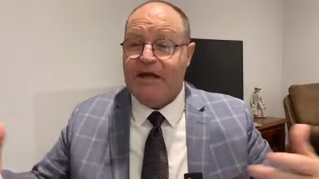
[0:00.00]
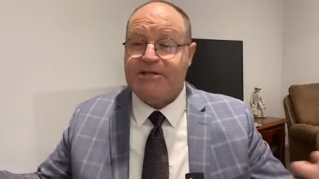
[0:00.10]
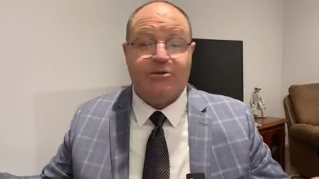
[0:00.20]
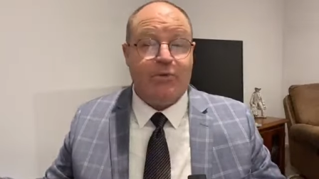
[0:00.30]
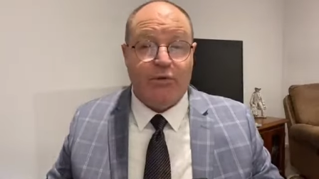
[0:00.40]

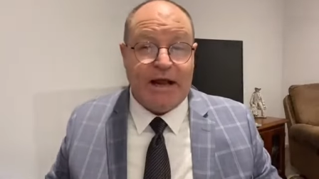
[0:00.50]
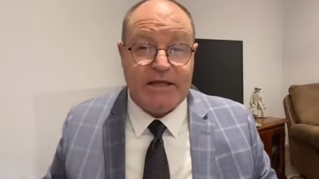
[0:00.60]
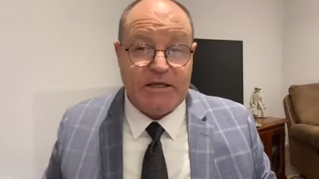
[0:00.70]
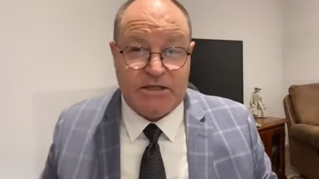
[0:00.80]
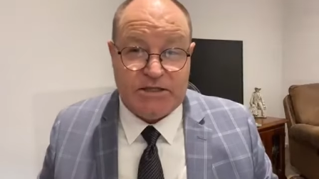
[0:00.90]
it's a
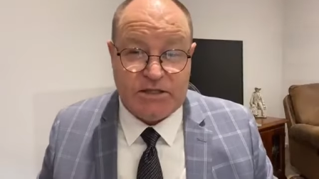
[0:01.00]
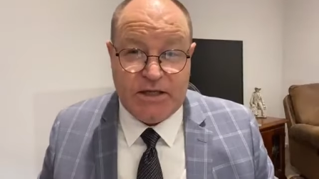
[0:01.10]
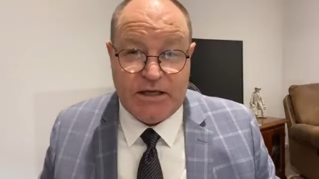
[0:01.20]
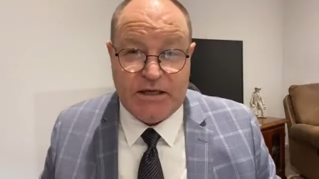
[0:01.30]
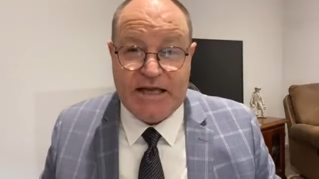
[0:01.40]
miraculous
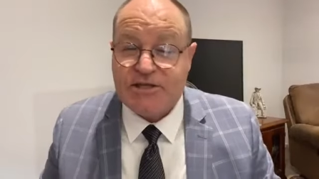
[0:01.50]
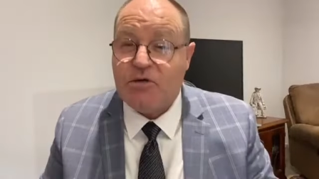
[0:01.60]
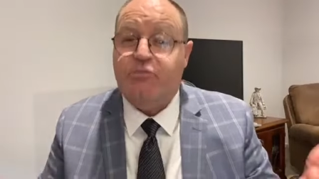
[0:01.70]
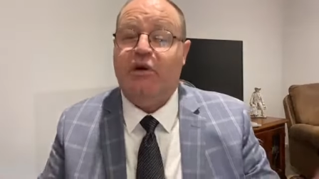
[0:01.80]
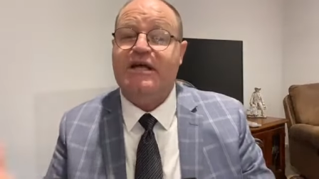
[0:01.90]
thing. It's
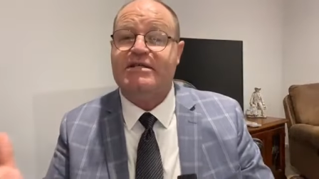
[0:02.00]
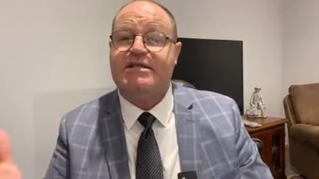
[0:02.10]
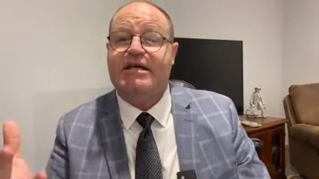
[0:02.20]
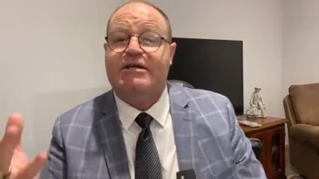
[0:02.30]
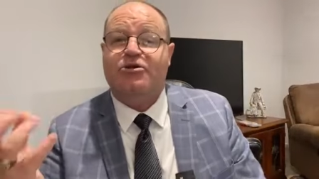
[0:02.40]
a
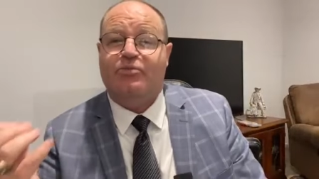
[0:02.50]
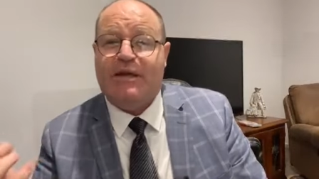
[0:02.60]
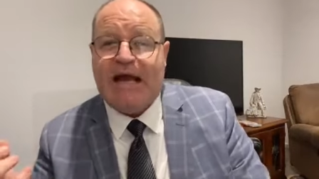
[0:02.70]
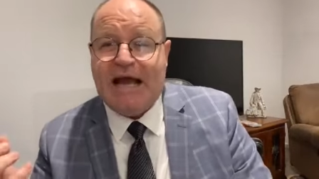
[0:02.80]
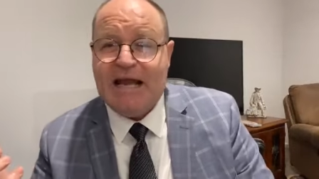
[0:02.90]
blessing to
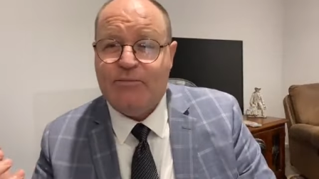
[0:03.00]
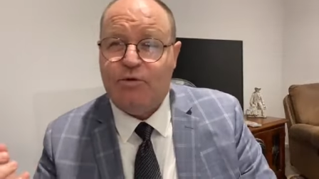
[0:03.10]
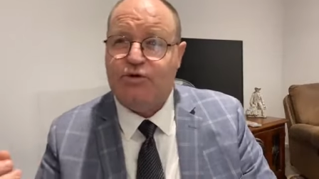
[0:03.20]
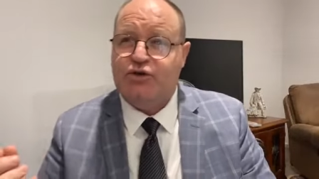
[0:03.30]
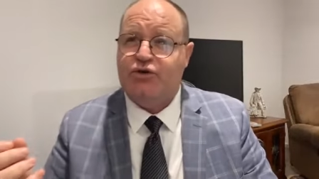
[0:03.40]
be
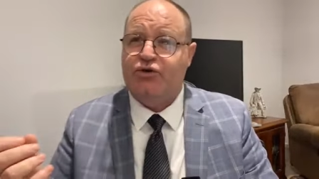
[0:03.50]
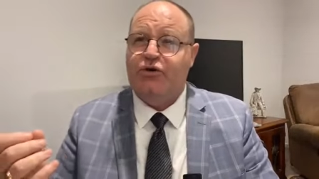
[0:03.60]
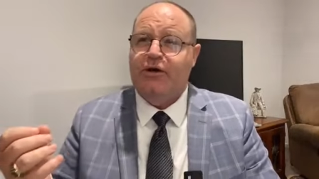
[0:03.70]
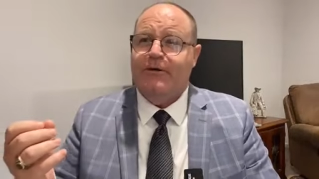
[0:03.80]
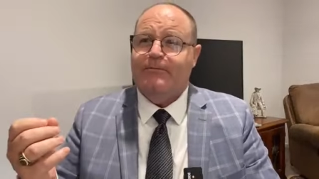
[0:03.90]
able
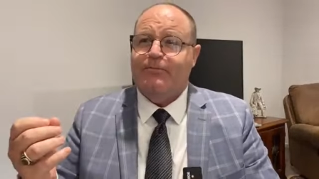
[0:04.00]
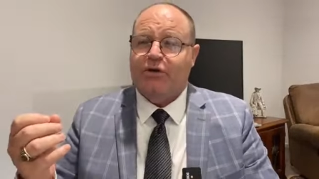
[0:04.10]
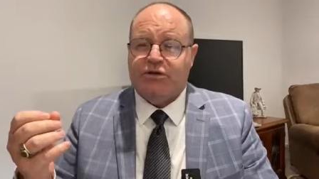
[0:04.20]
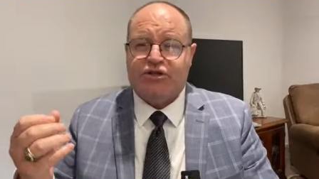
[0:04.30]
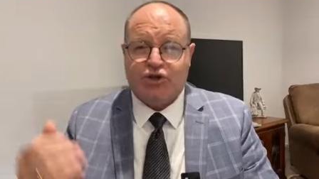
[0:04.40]
to
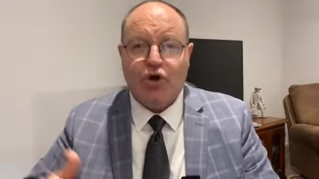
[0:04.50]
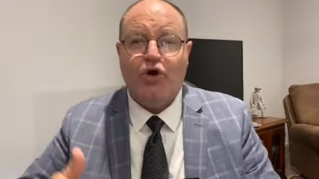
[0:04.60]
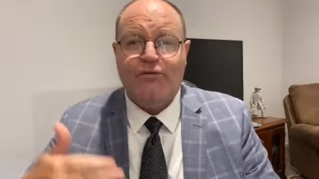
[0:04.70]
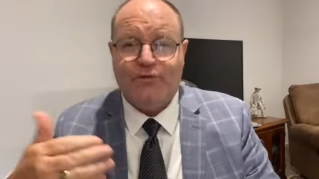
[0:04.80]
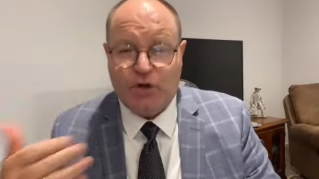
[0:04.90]

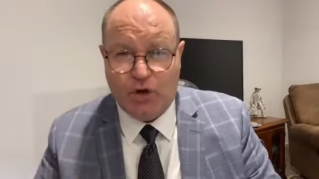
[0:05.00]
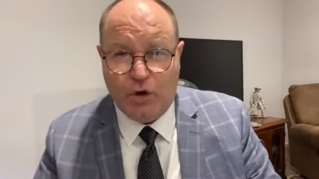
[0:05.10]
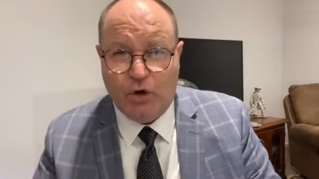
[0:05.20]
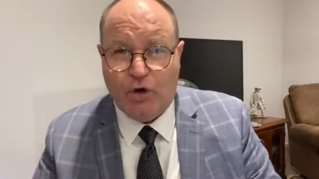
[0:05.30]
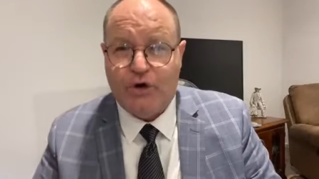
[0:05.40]
serve the
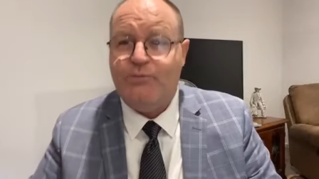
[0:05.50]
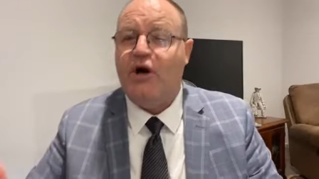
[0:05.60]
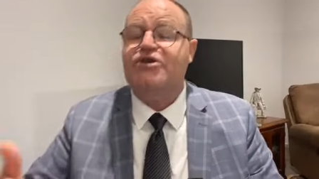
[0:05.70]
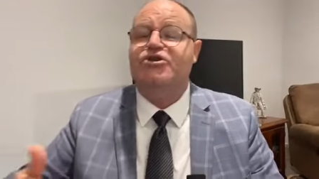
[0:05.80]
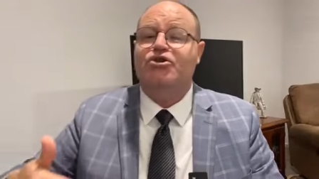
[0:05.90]
Lord
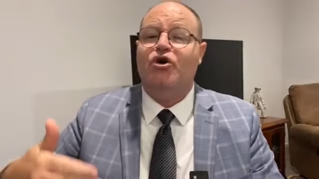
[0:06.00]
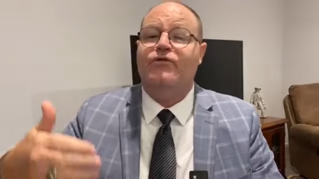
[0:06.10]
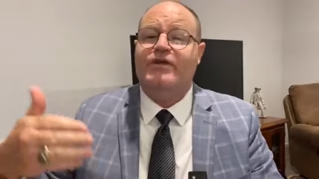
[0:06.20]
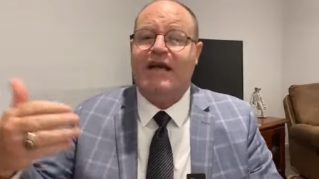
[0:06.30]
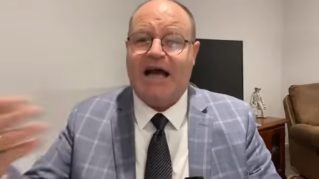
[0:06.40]
by
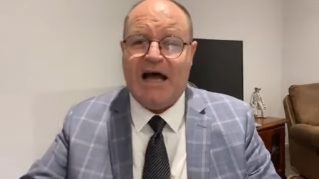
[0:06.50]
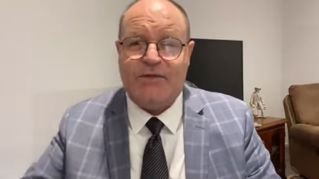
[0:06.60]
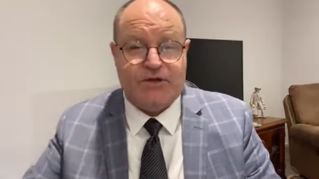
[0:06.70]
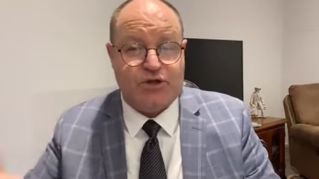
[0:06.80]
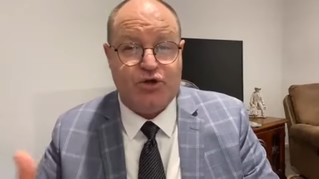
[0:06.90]
serving
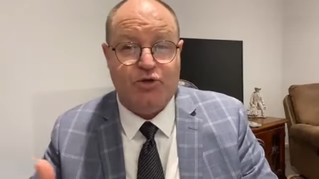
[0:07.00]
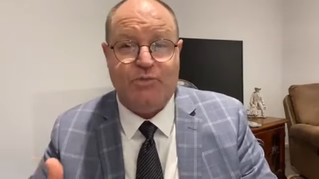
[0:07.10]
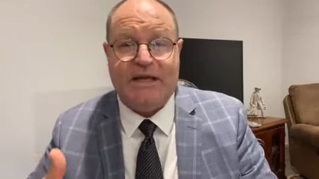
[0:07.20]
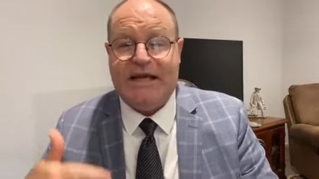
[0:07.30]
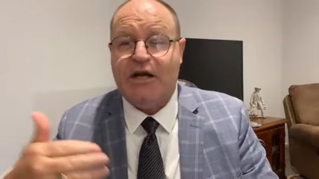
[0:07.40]
others, to
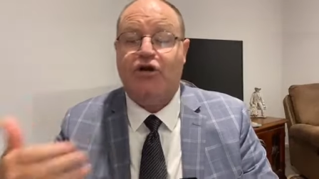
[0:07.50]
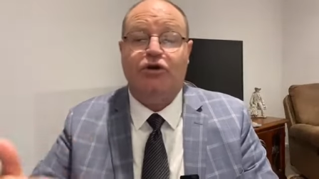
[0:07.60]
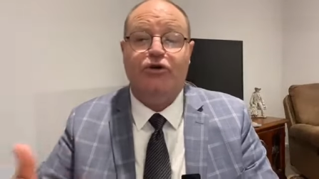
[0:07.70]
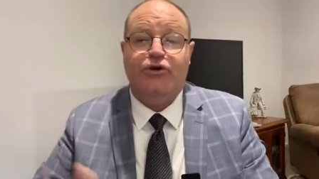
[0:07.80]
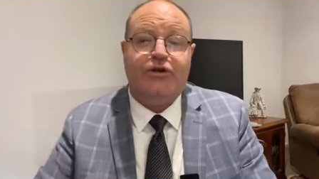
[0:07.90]
be
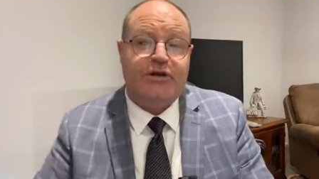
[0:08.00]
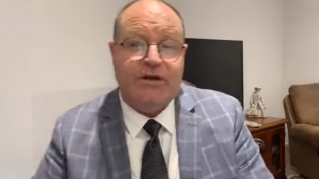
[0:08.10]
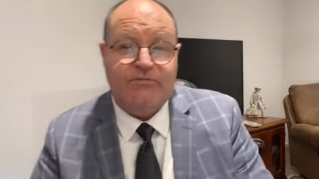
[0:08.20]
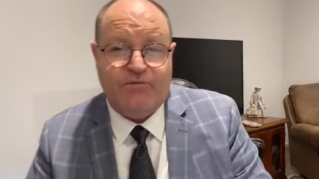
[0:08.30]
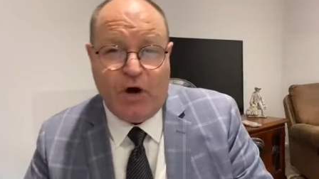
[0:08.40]
included
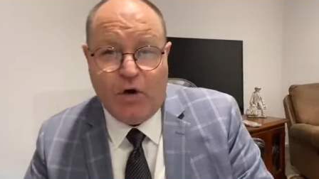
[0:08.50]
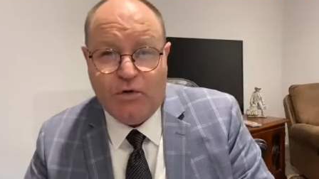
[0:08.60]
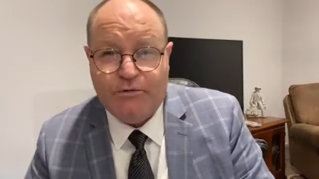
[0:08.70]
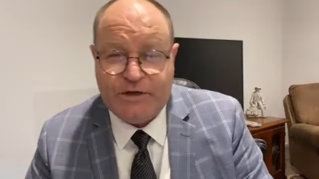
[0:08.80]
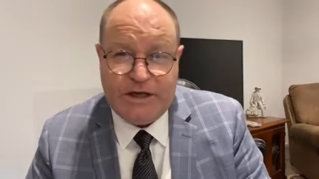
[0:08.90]
and
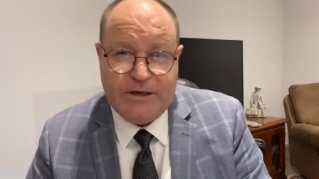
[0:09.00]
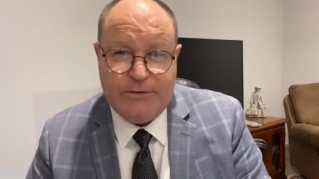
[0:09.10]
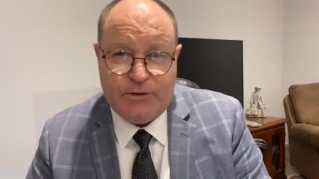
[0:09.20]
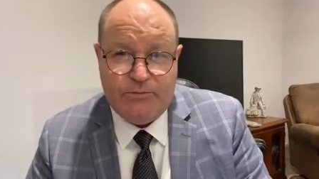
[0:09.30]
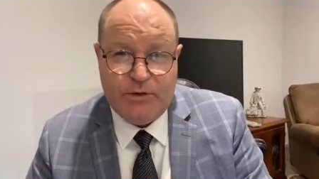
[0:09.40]
involved
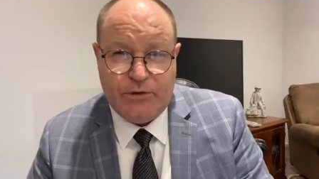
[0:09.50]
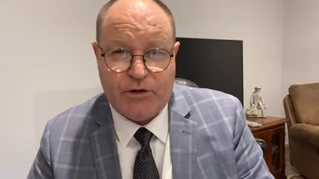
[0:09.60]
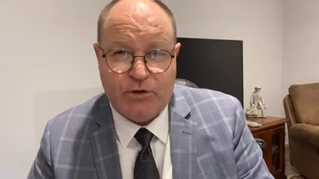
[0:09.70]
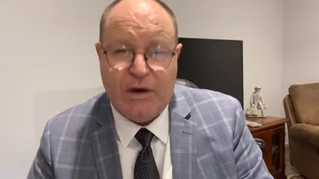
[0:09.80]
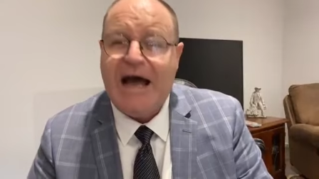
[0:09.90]
in the
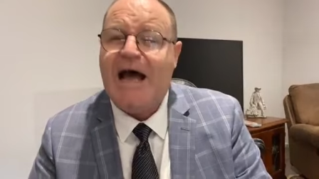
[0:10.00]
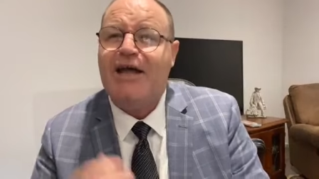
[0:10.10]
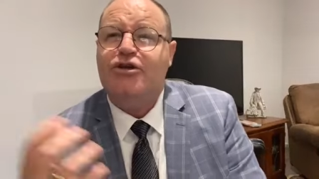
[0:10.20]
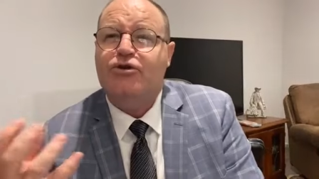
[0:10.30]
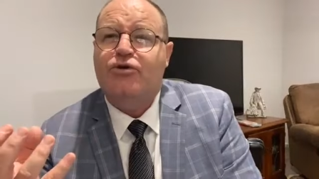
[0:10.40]
miracle.
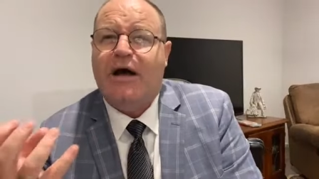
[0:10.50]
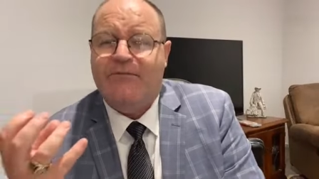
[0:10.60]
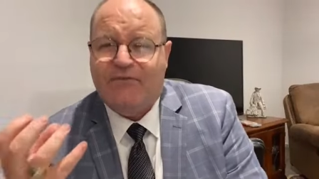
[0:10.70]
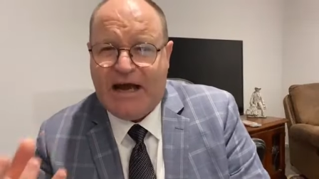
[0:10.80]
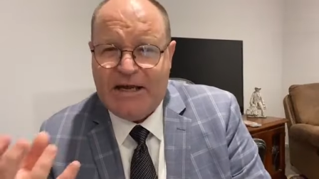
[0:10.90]
Are you
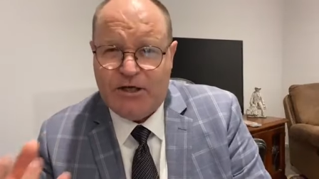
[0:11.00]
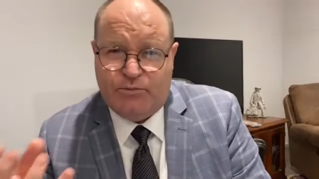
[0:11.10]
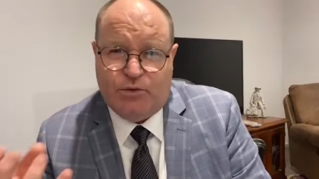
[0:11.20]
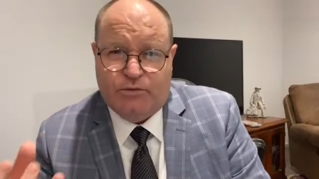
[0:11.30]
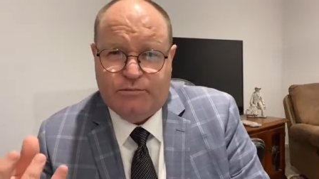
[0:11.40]

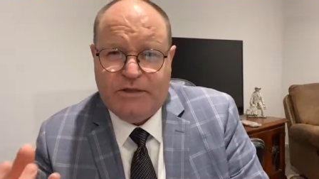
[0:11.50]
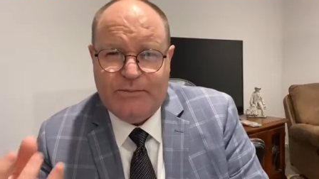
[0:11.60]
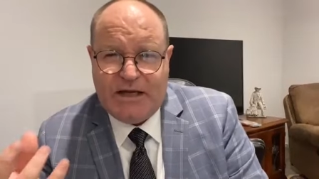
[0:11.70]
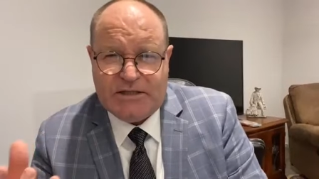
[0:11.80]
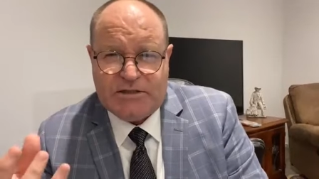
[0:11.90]
available?
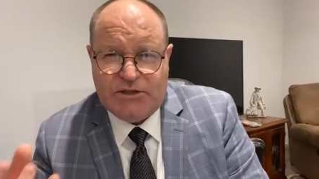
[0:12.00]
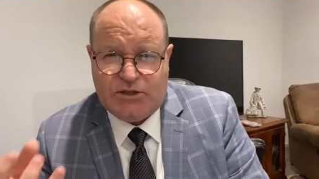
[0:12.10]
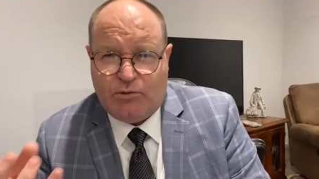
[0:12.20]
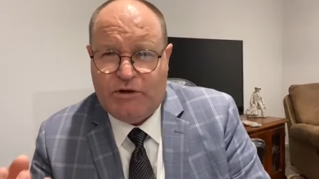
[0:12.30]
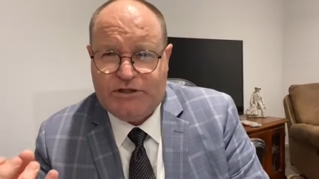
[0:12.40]
Let me ask
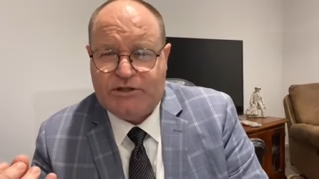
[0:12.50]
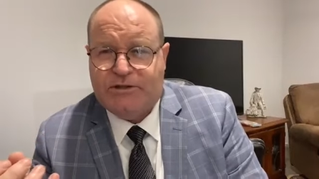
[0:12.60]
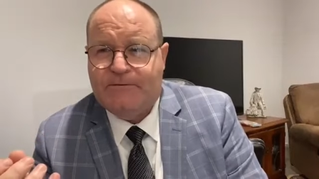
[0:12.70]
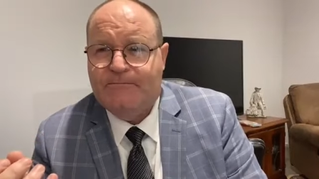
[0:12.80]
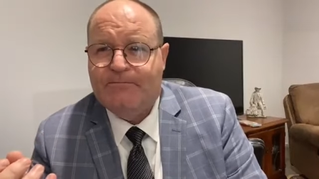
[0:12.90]
this
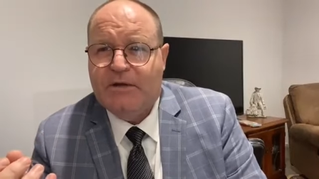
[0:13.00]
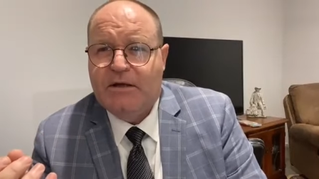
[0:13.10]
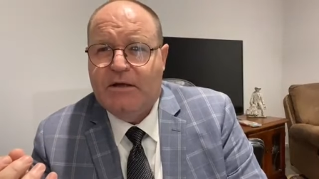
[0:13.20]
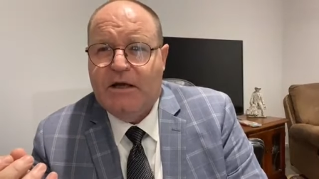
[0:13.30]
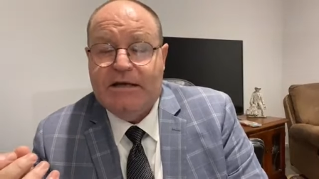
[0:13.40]
question.
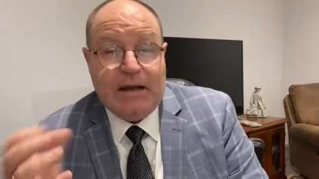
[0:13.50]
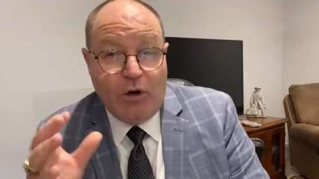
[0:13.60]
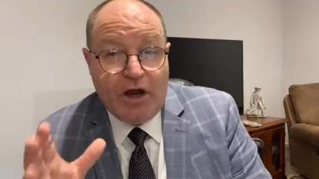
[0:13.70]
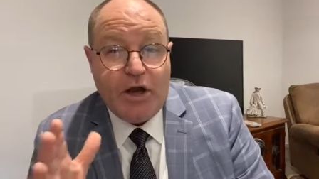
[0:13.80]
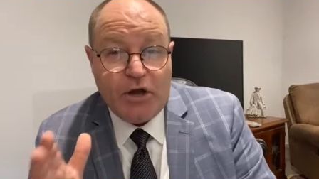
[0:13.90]

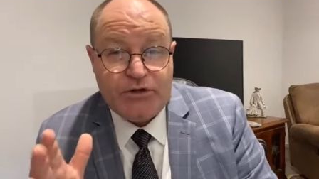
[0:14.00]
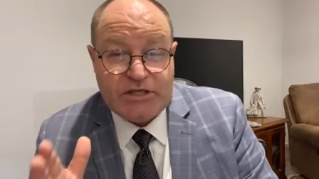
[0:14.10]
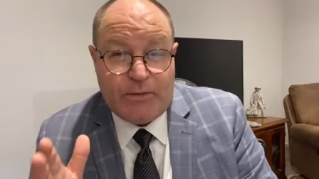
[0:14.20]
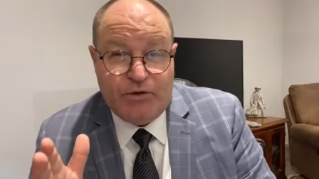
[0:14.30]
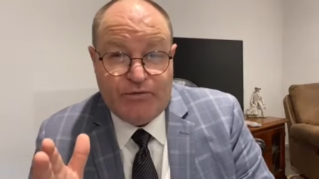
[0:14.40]
Now, I know
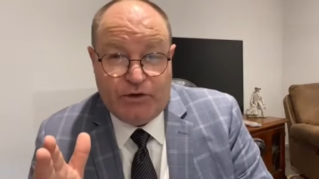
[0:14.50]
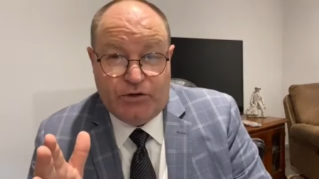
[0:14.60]
some of